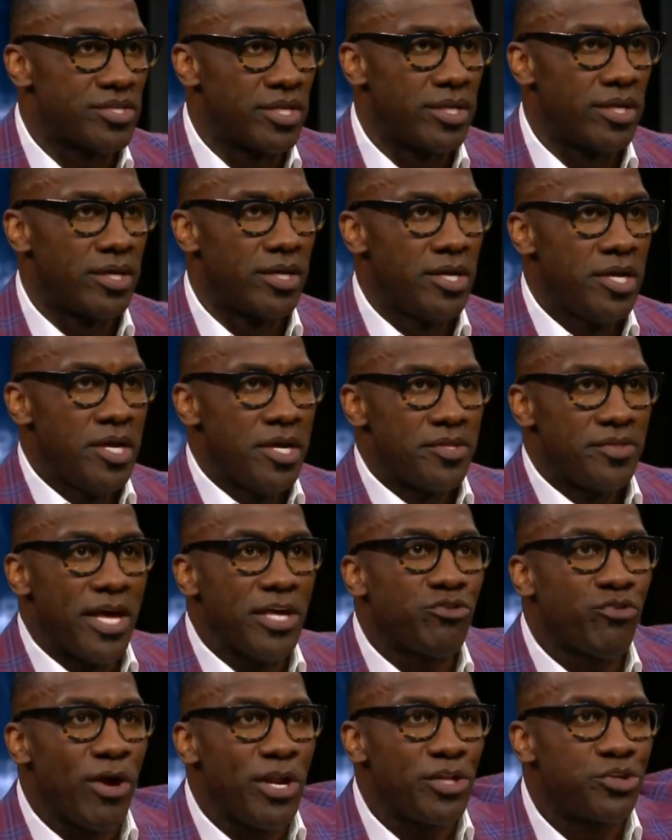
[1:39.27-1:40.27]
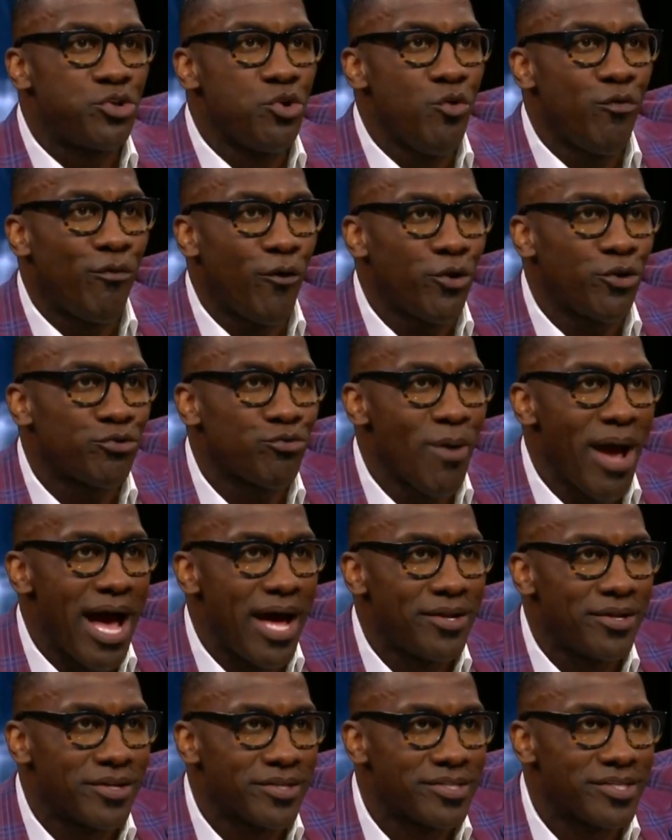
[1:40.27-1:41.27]
Mm-hmm. They traded two
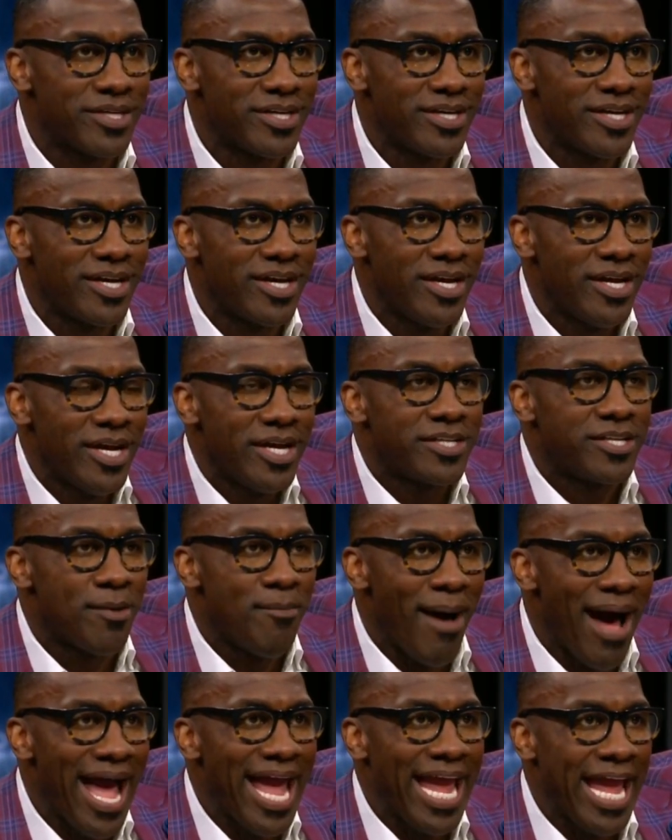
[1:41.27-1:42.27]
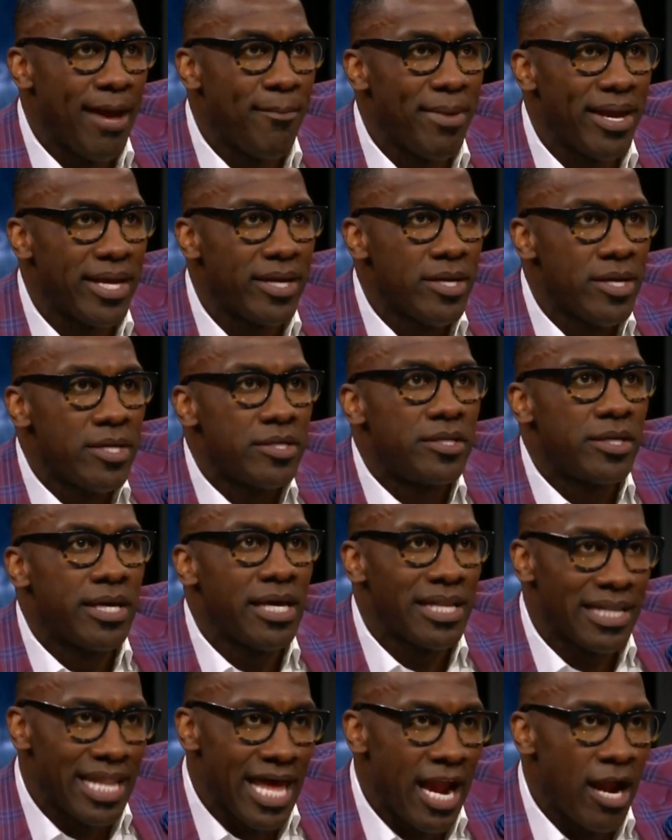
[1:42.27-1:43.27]
first-rounders. They did. To Miami to
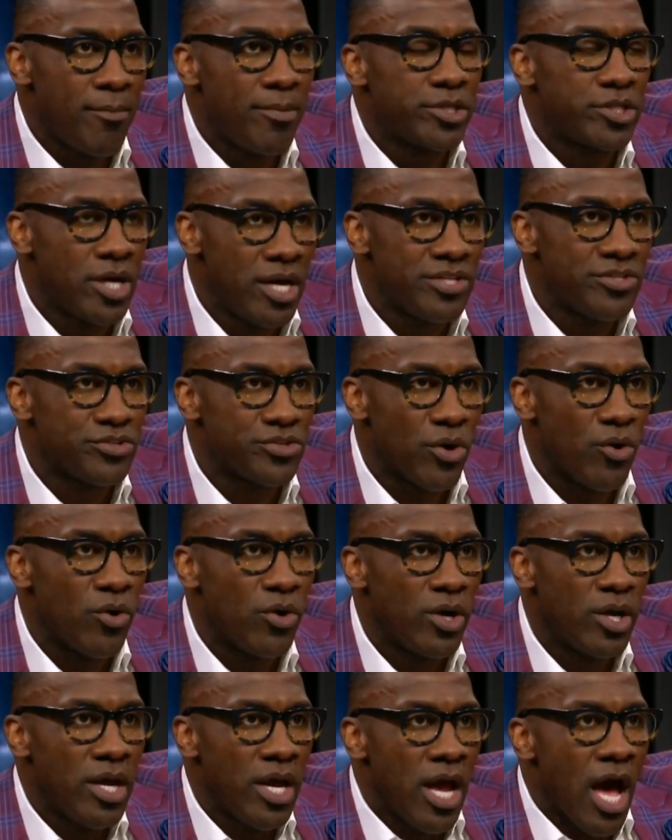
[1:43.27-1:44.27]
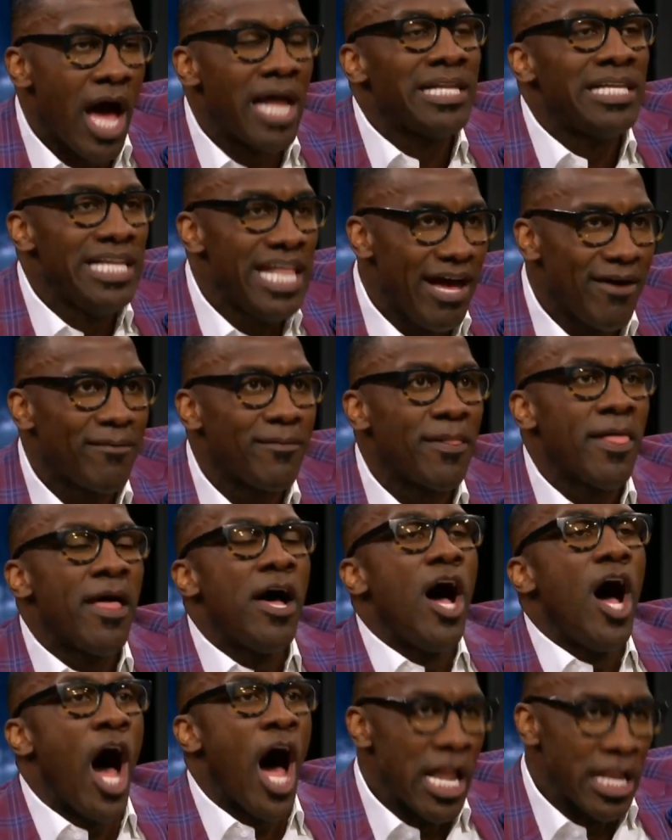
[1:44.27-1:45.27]
get Larry Matunsel. I was happy for
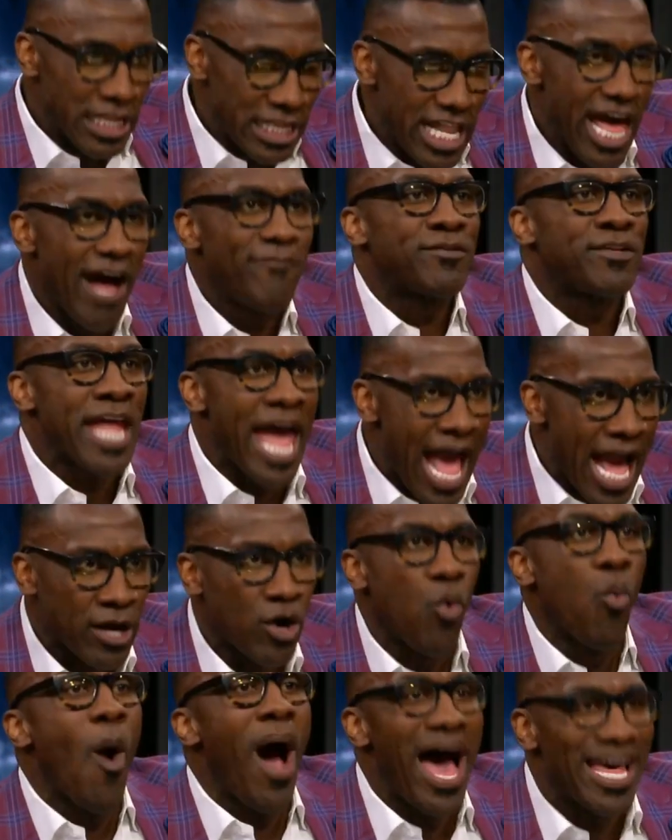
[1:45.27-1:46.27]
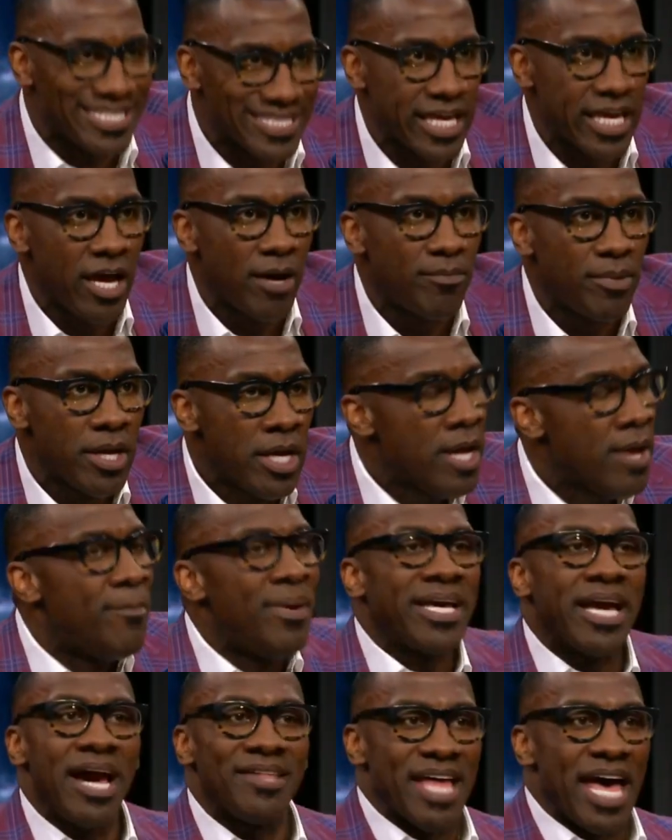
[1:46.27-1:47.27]
Deshaun. A left tackle. Why, yeah. Skip? Yeah.
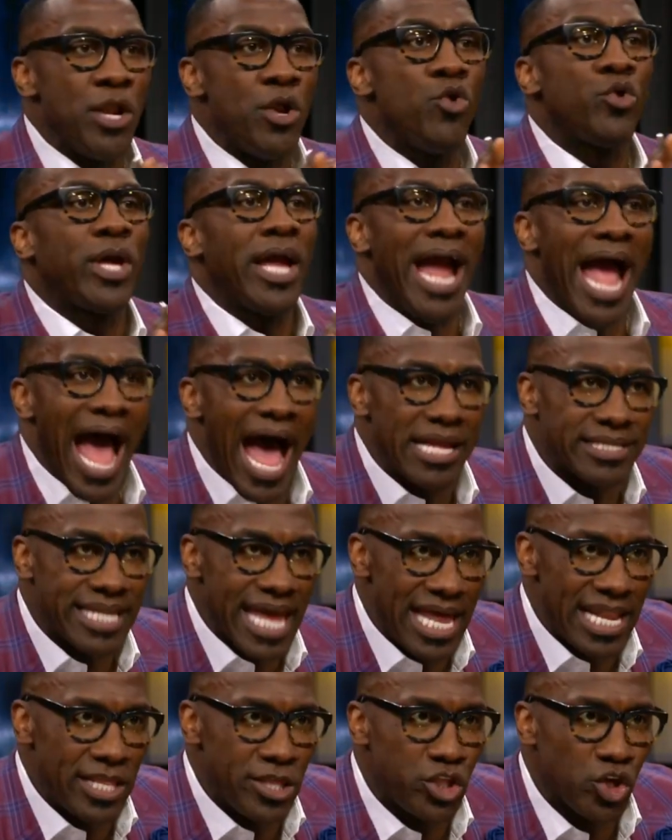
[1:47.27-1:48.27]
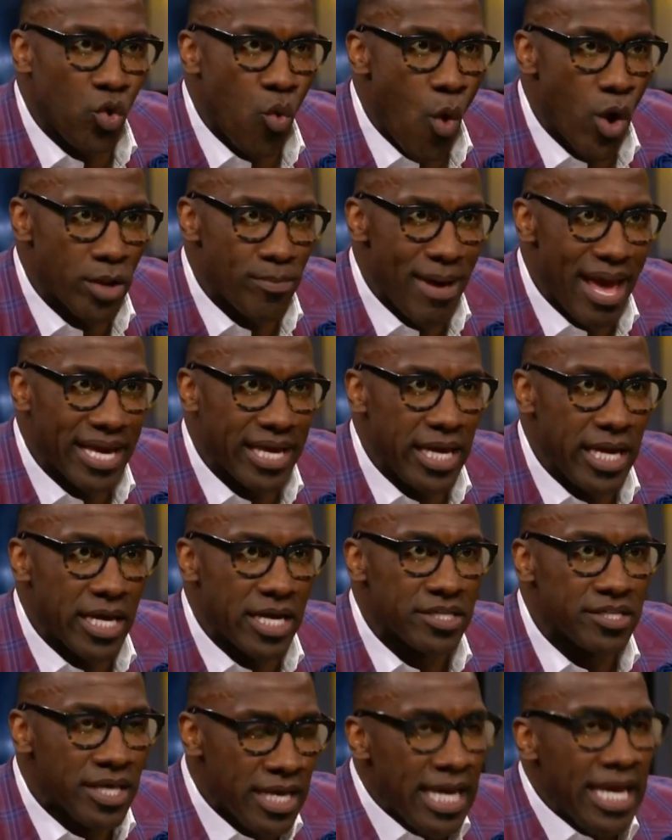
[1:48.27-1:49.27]
Because I don't care how talented your quarterback is.
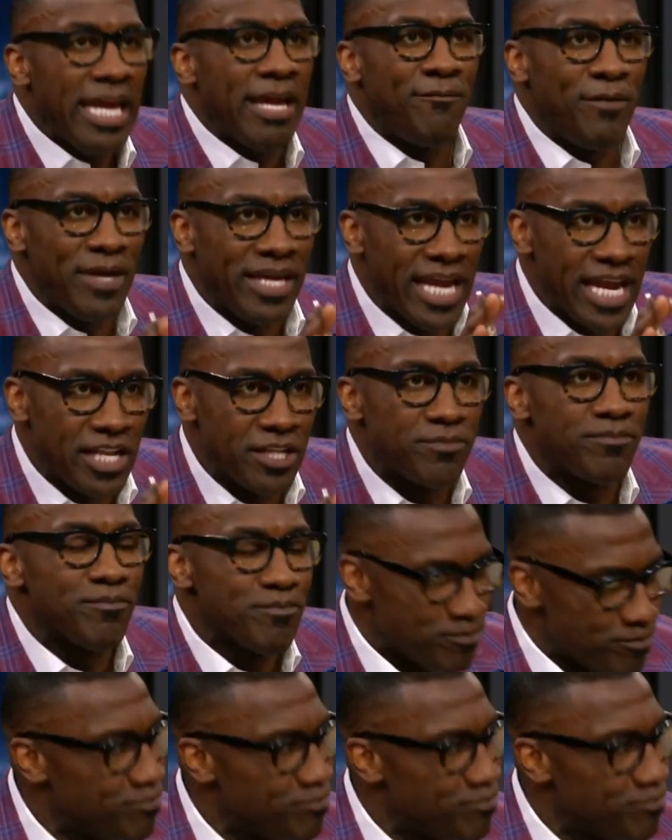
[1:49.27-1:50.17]
He if got he get it, up.